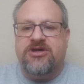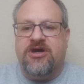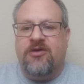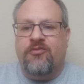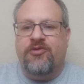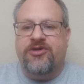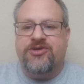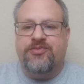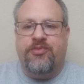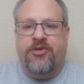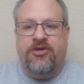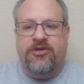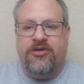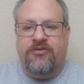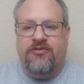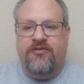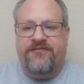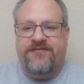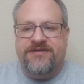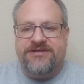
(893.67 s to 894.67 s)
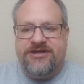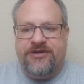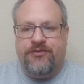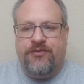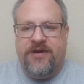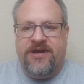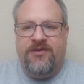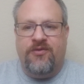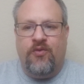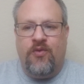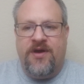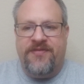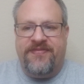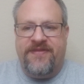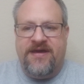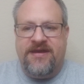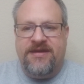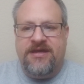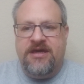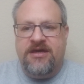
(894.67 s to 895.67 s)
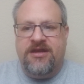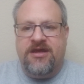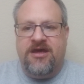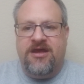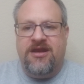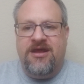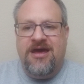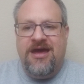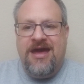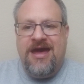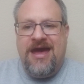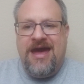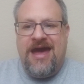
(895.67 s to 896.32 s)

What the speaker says: on which Byrne and Rufus had written what they needed,